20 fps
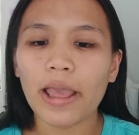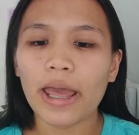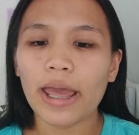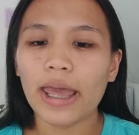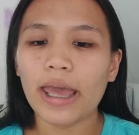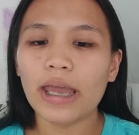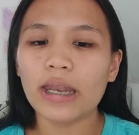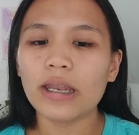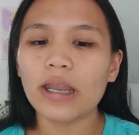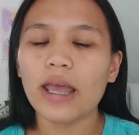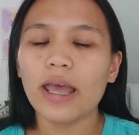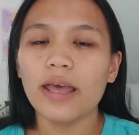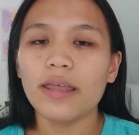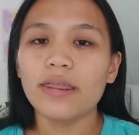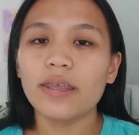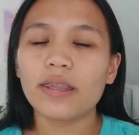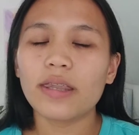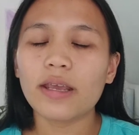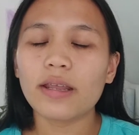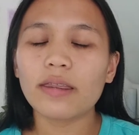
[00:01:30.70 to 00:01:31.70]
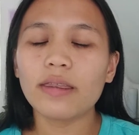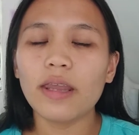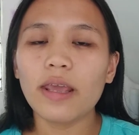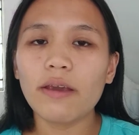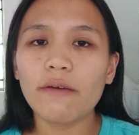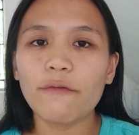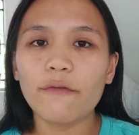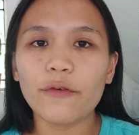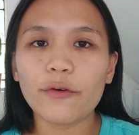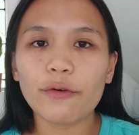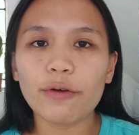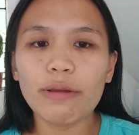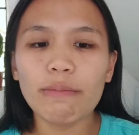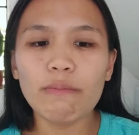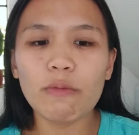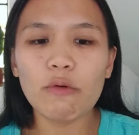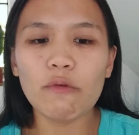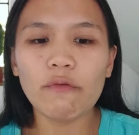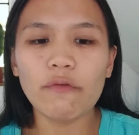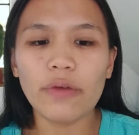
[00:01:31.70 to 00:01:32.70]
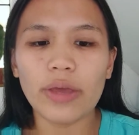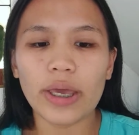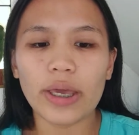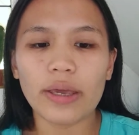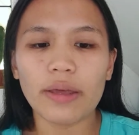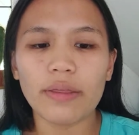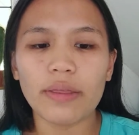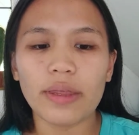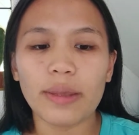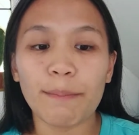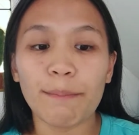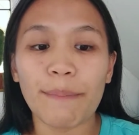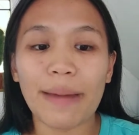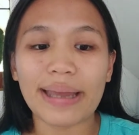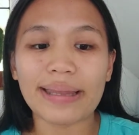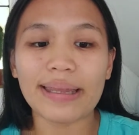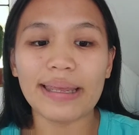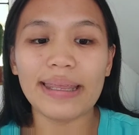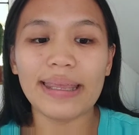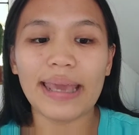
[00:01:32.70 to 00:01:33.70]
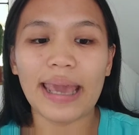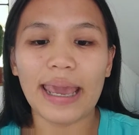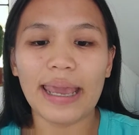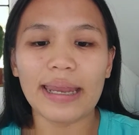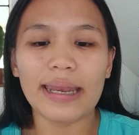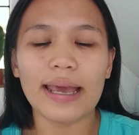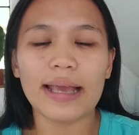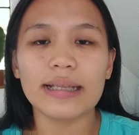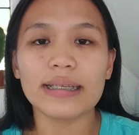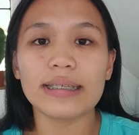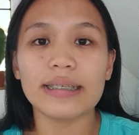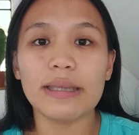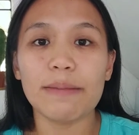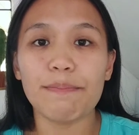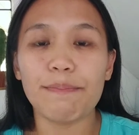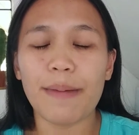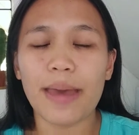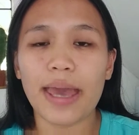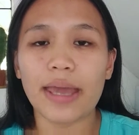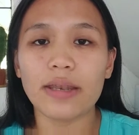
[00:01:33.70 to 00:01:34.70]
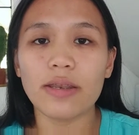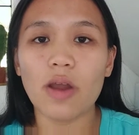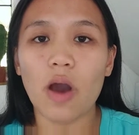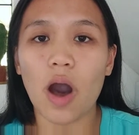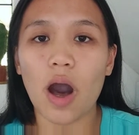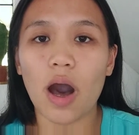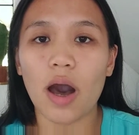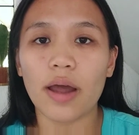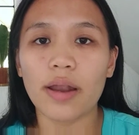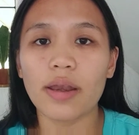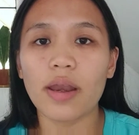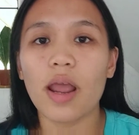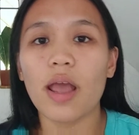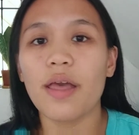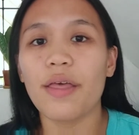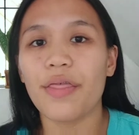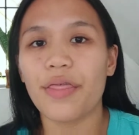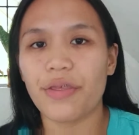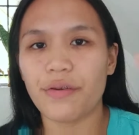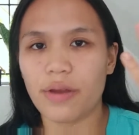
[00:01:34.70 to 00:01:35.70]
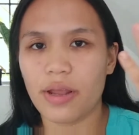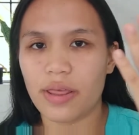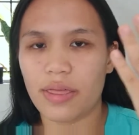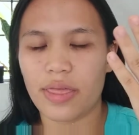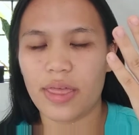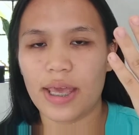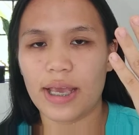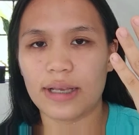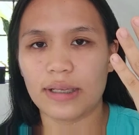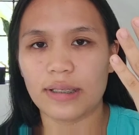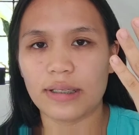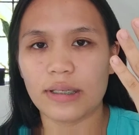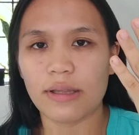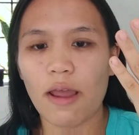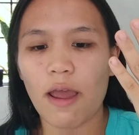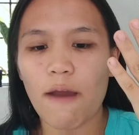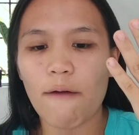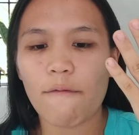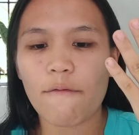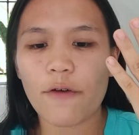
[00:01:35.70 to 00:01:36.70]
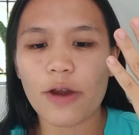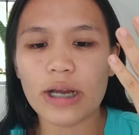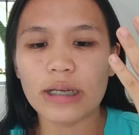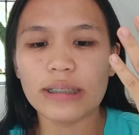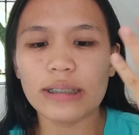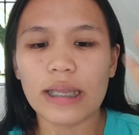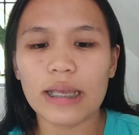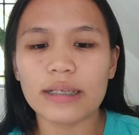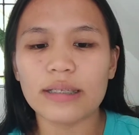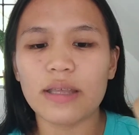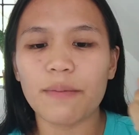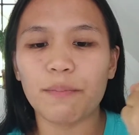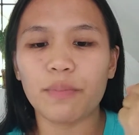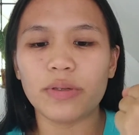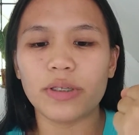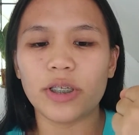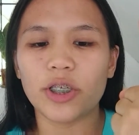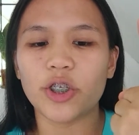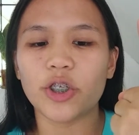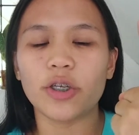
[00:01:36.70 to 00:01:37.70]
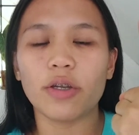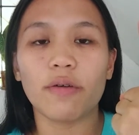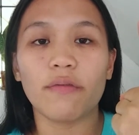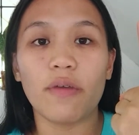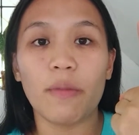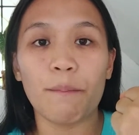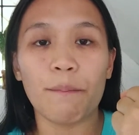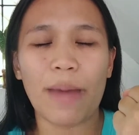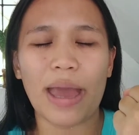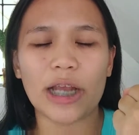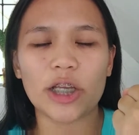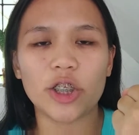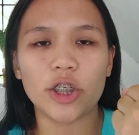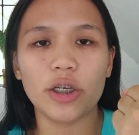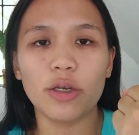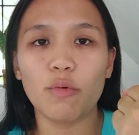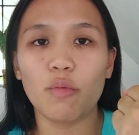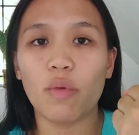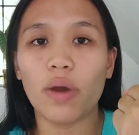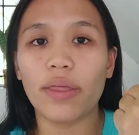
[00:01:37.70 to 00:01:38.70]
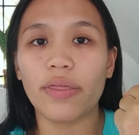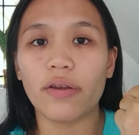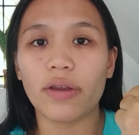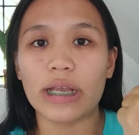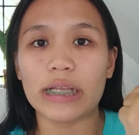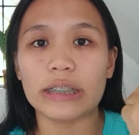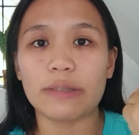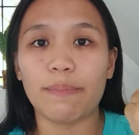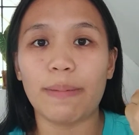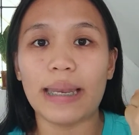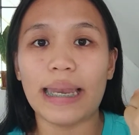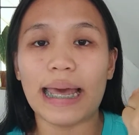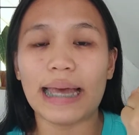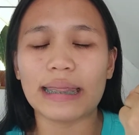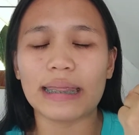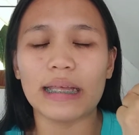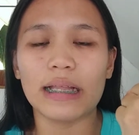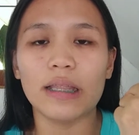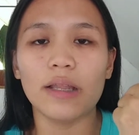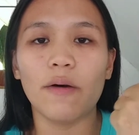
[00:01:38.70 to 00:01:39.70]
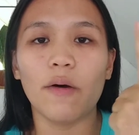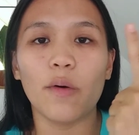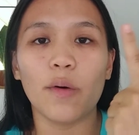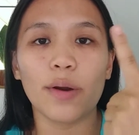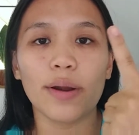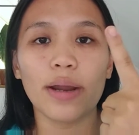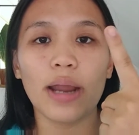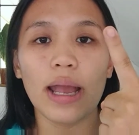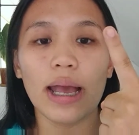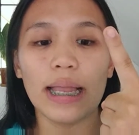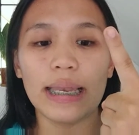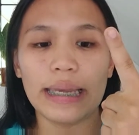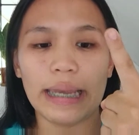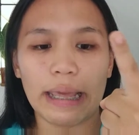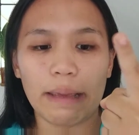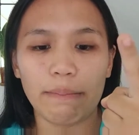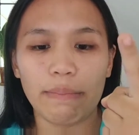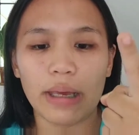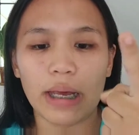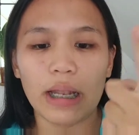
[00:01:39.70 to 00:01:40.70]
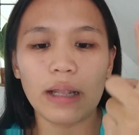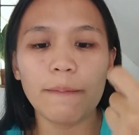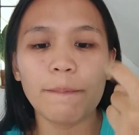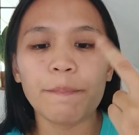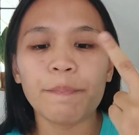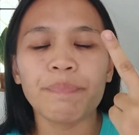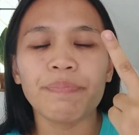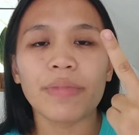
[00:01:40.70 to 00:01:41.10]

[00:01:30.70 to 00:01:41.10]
And the technique for removing the impacted canines depend on 3 things. First is the position of impaction, whether it's palatal or labial.